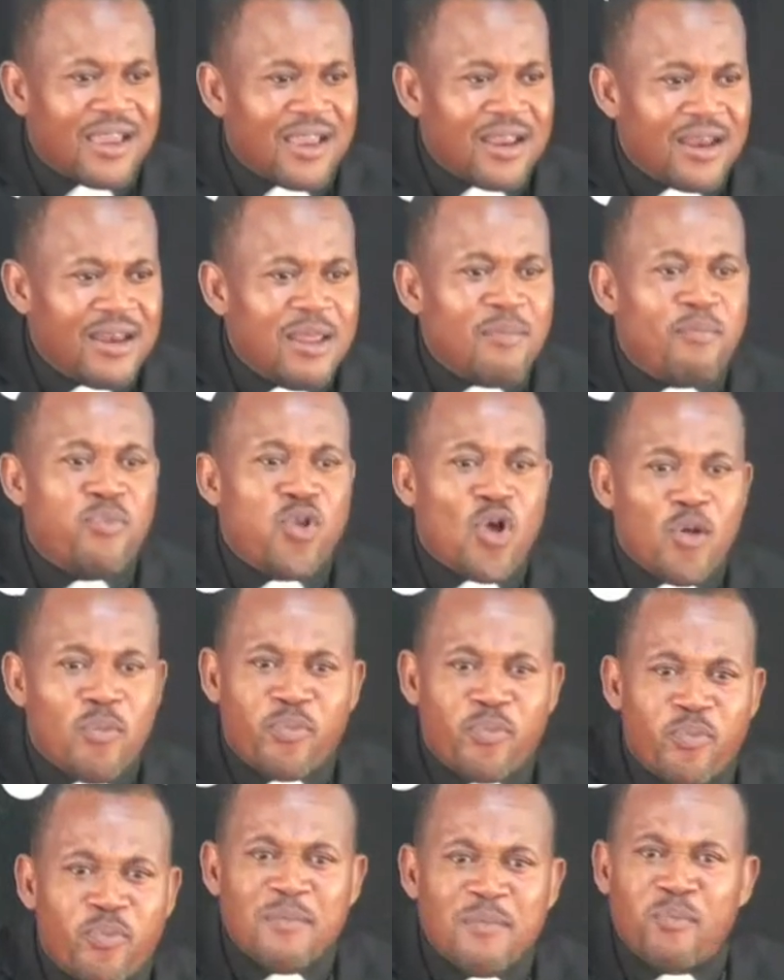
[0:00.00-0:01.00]
the blood,
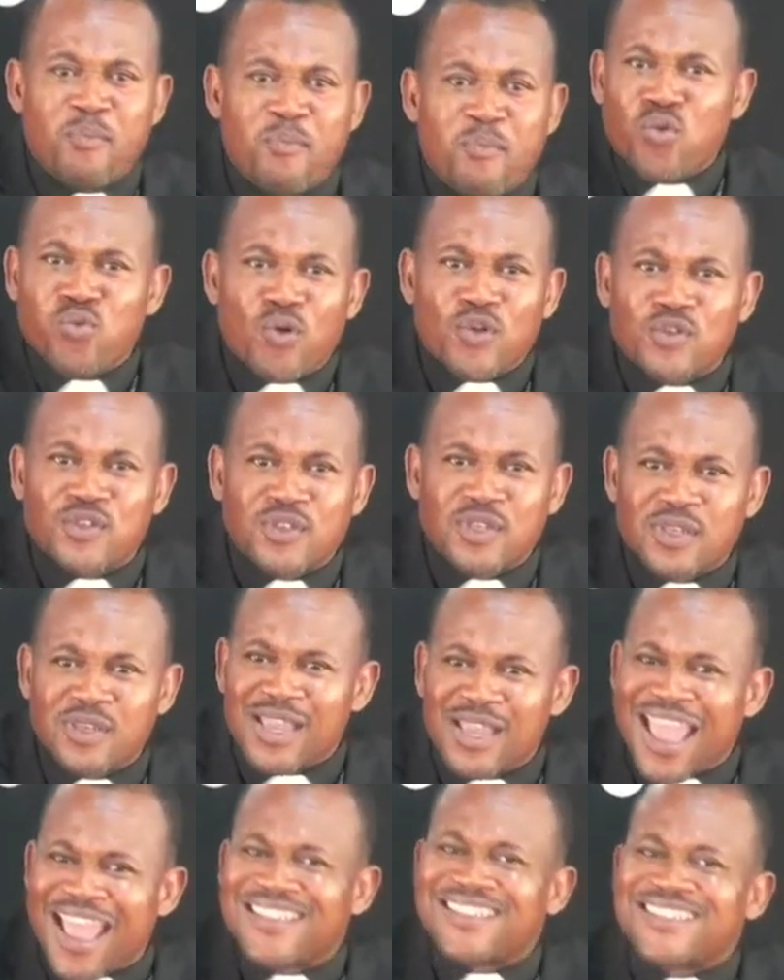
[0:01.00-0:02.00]
the blood was
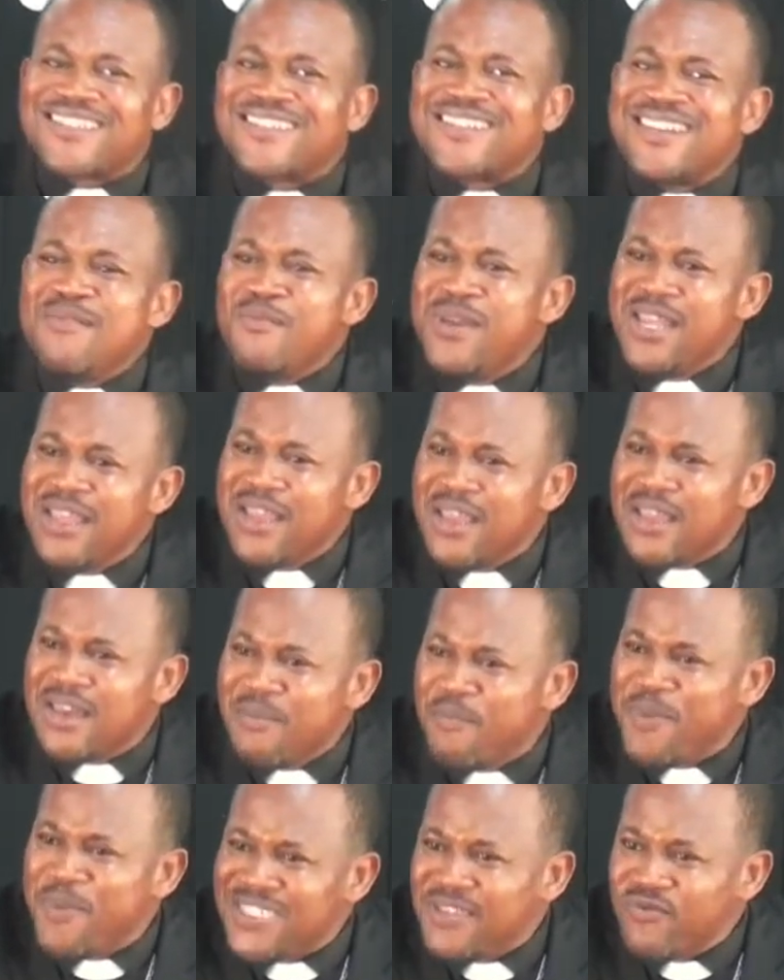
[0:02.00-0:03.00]
extremely, the
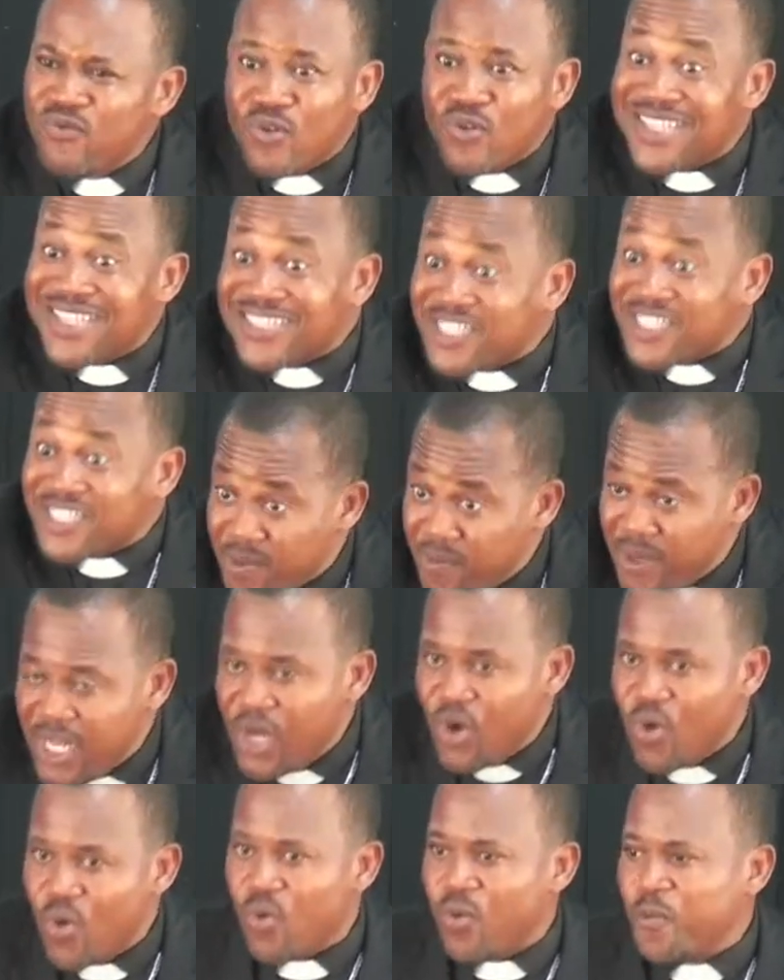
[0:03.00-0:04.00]
PCV was extremely
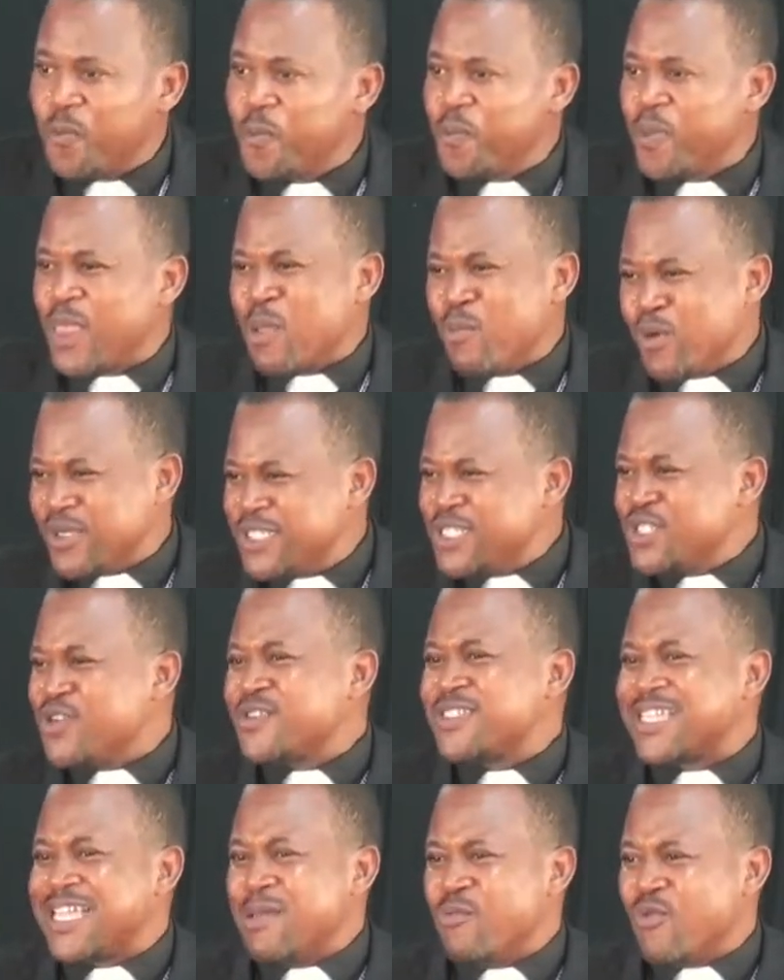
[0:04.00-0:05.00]
low, but Jesus
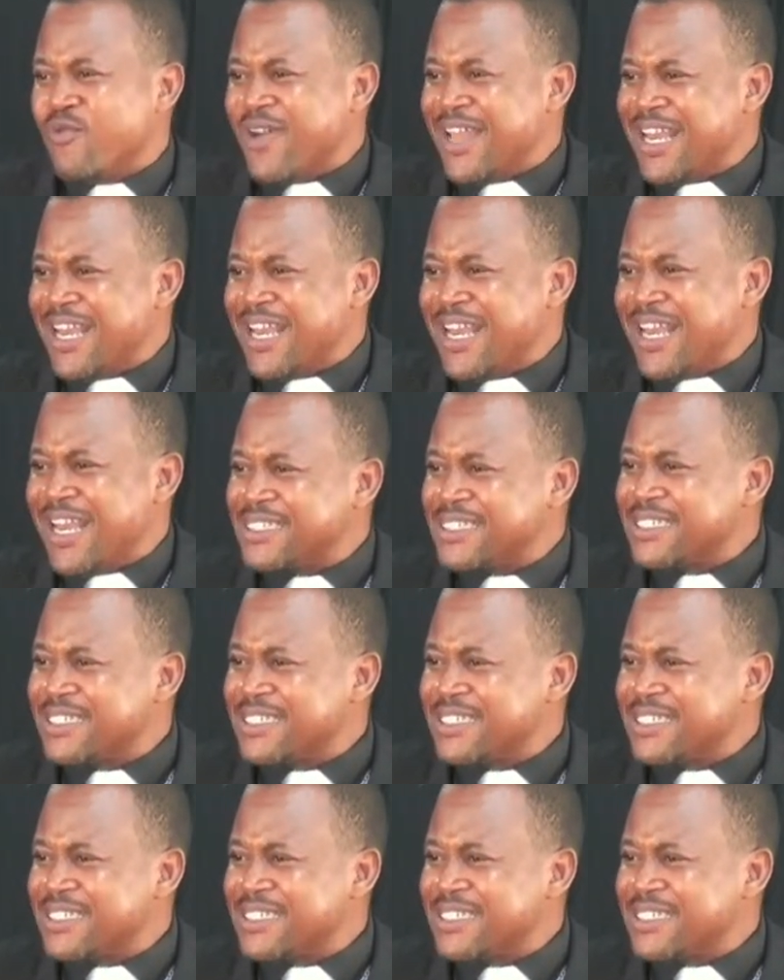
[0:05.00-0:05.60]
came overnight.